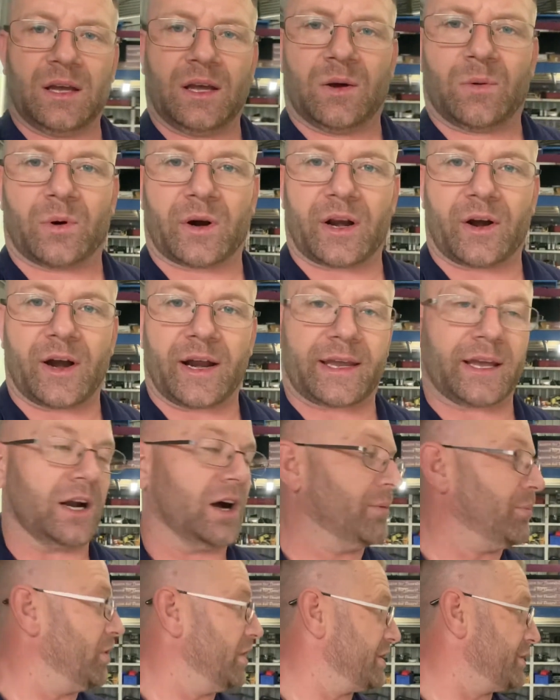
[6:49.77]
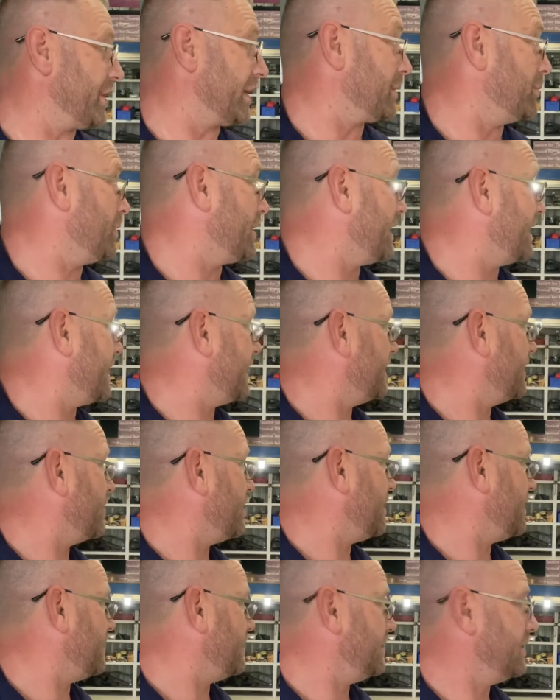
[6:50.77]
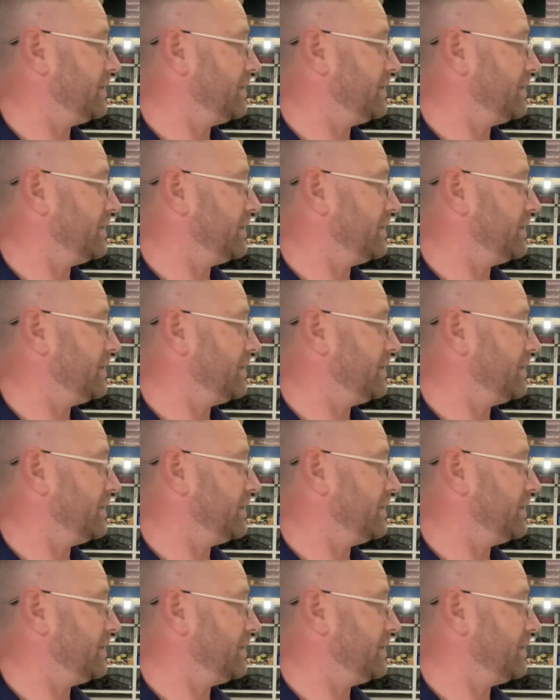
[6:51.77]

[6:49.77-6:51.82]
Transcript: What do you reckon, old boy? You reckon we'll get it in tonight?